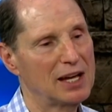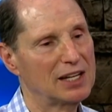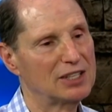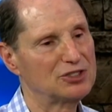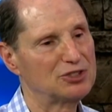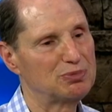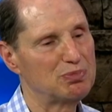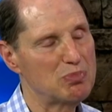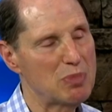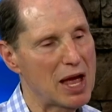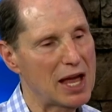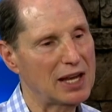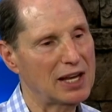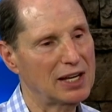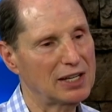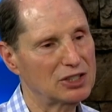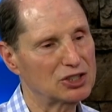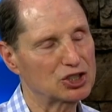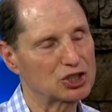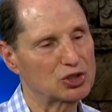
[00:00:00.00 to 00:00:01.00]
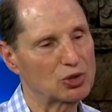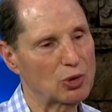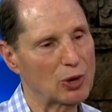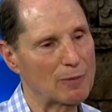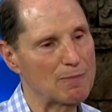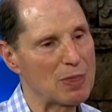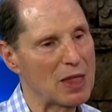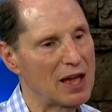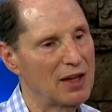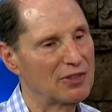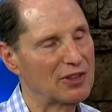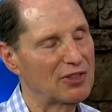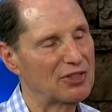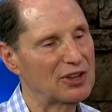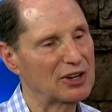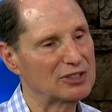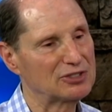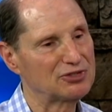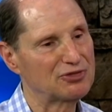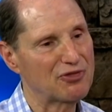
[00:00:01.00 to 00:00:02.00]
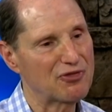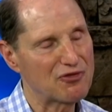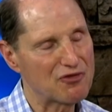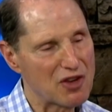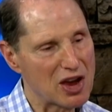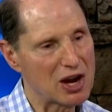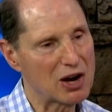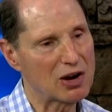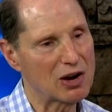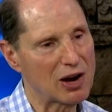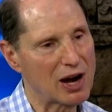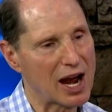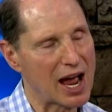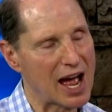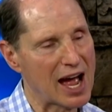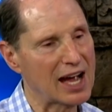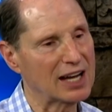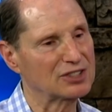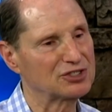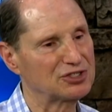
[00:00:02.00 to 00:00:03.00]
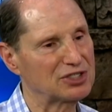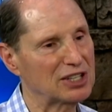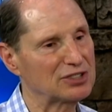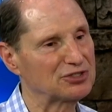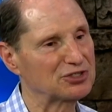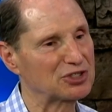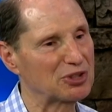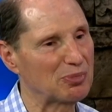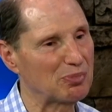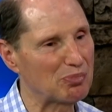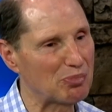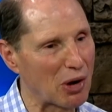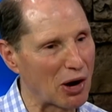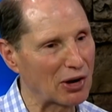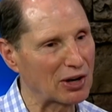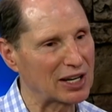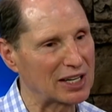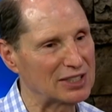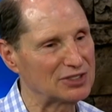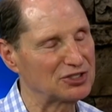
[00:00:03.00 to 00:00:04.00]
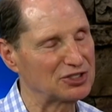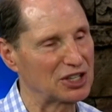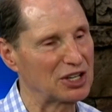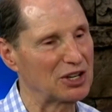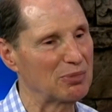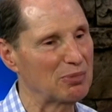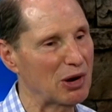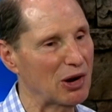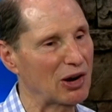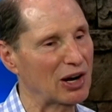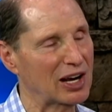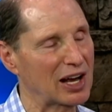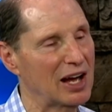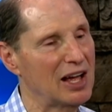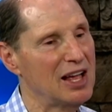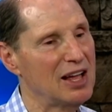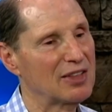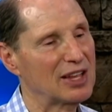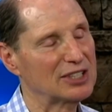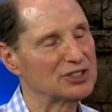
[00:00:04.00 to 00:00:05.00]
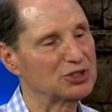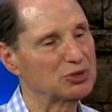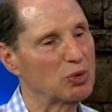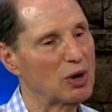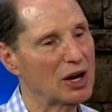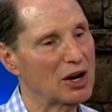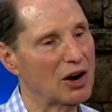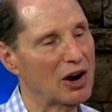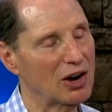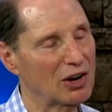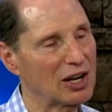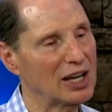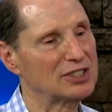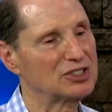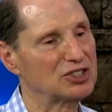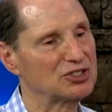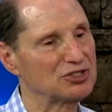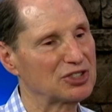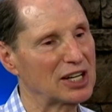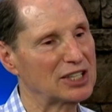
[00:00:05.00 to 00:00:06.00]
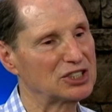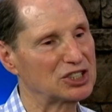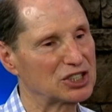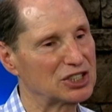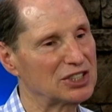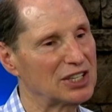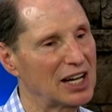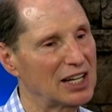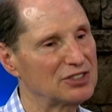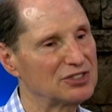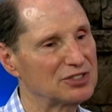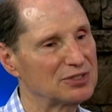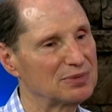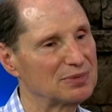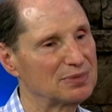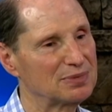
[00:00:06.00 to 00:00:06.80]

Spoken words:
is making sure that there's fair access to markets in America. That's what our legislation does.